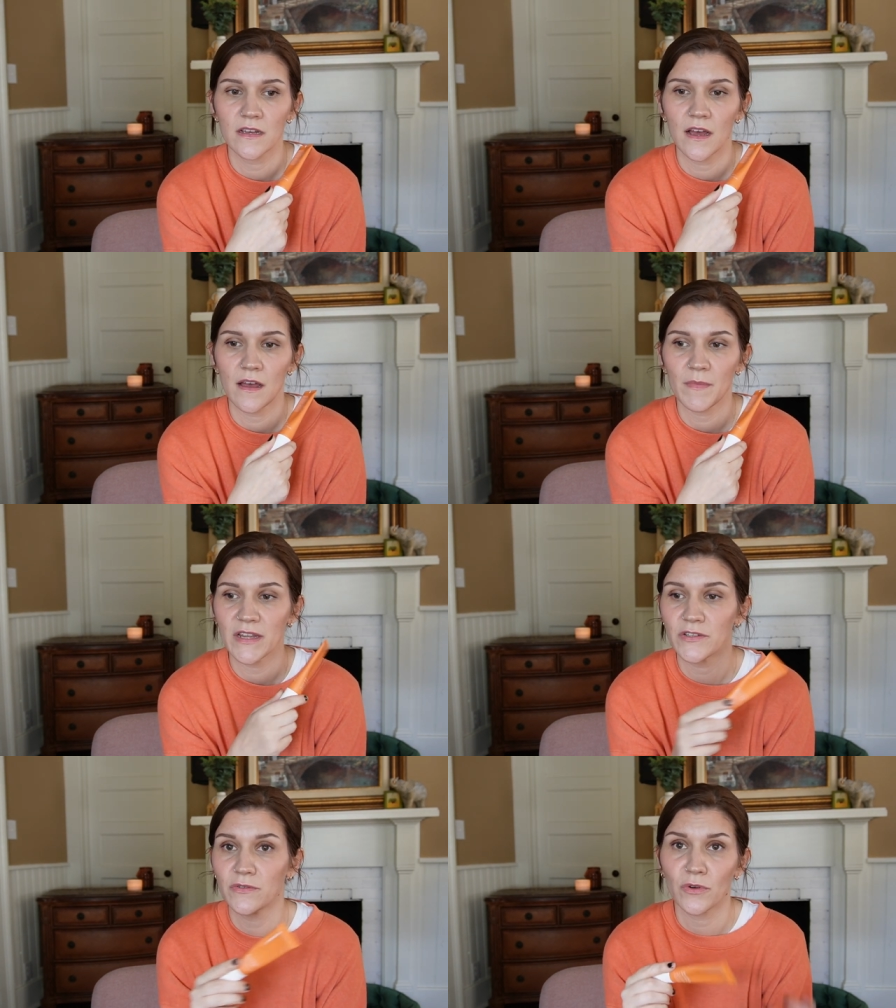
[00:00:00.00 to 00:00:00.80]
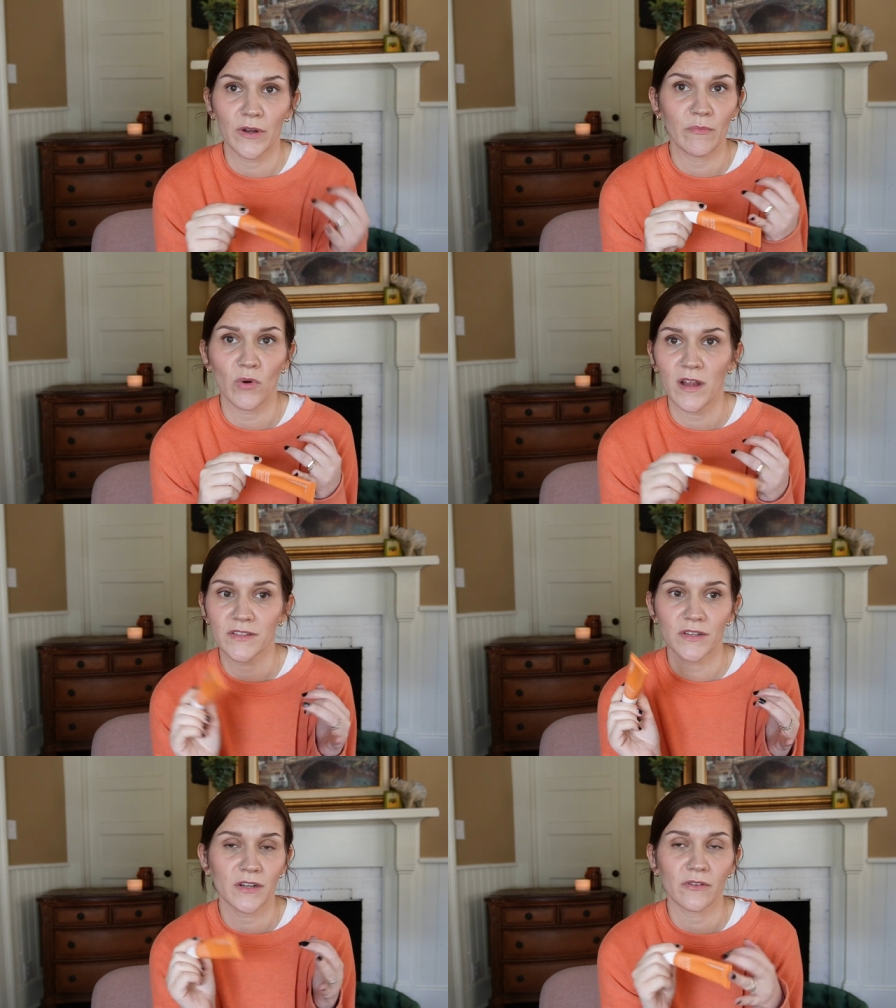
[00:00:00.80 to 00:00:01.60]
um, I do cream
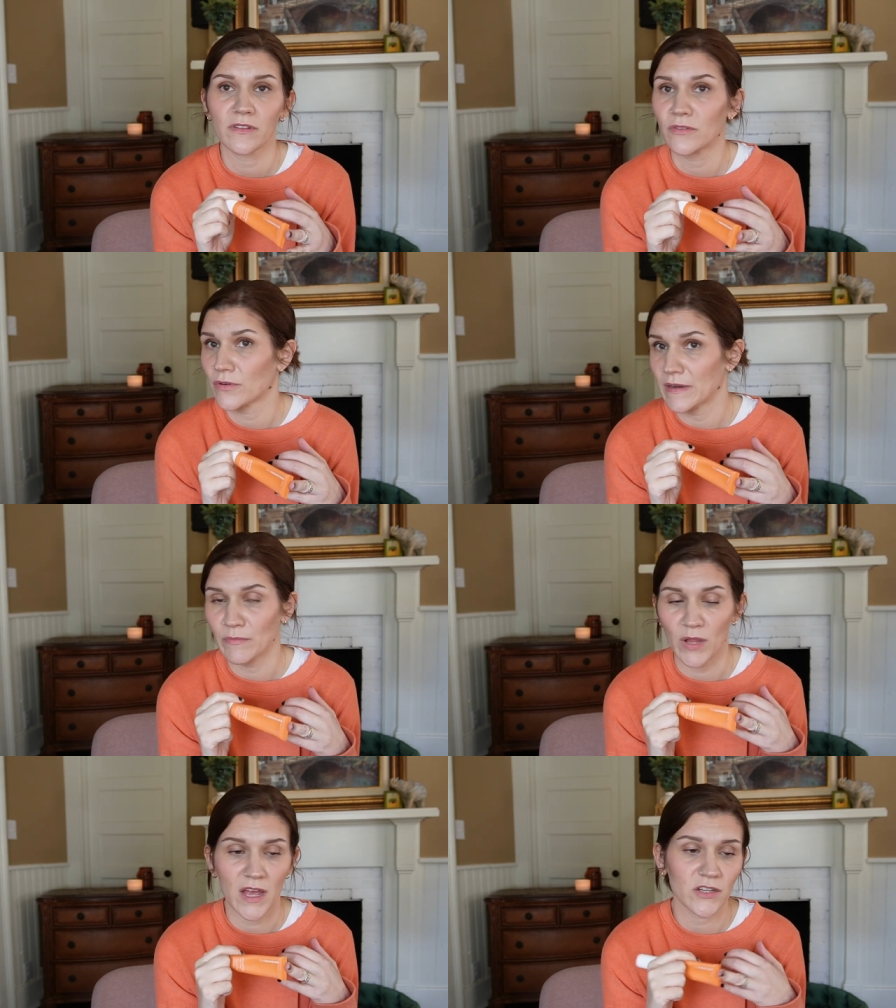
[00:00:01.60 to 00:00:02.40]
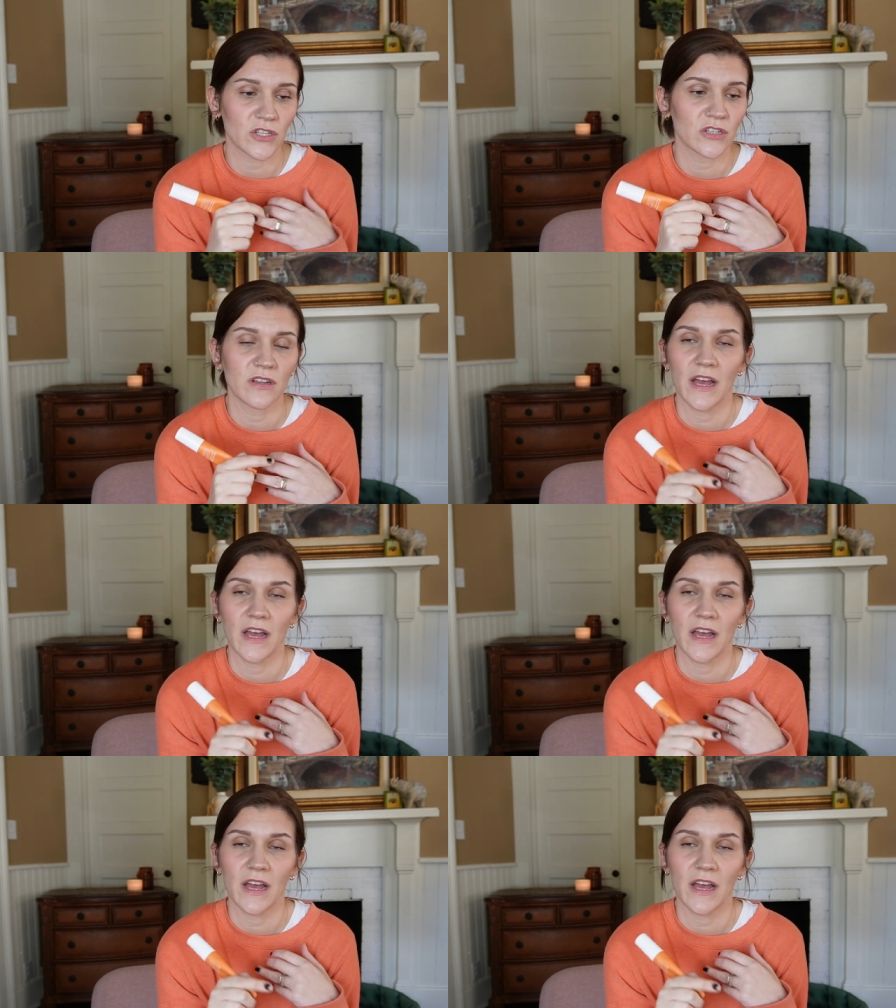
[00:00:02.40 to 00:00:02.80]
bronzer, cream blush.